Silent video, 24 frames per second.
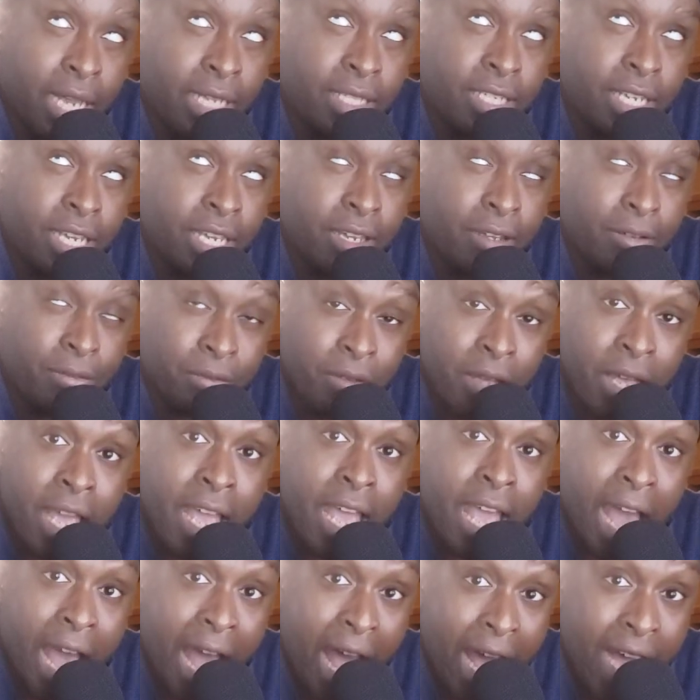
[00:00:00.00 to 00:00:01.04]
ITAF,
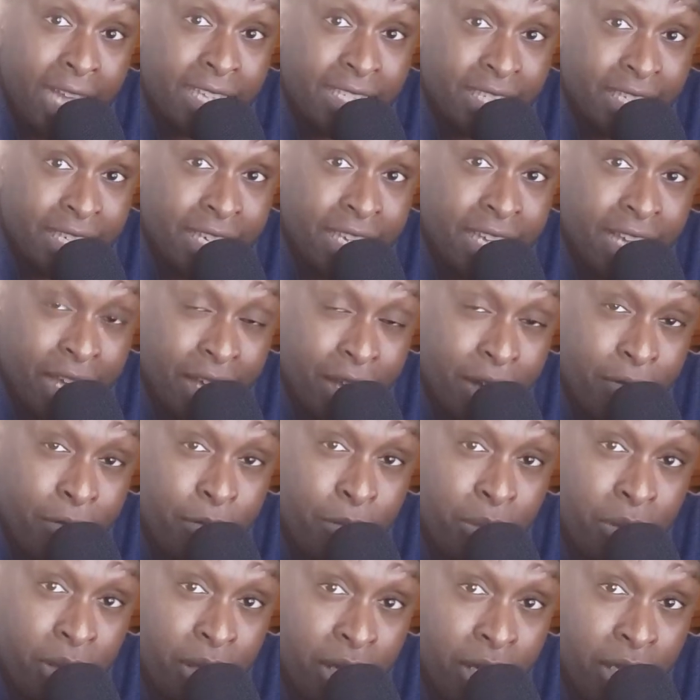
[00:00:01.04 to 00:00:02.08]
ITF
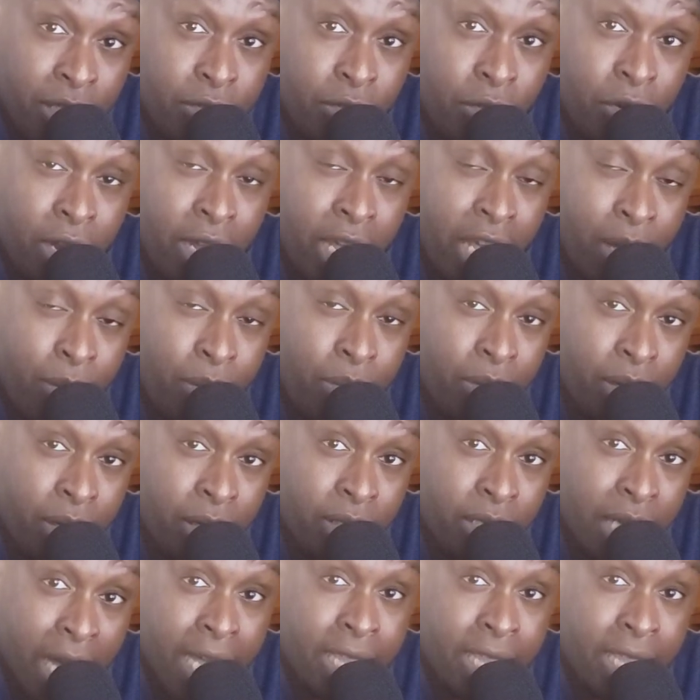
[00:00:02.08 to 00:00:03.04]
plus or A plus,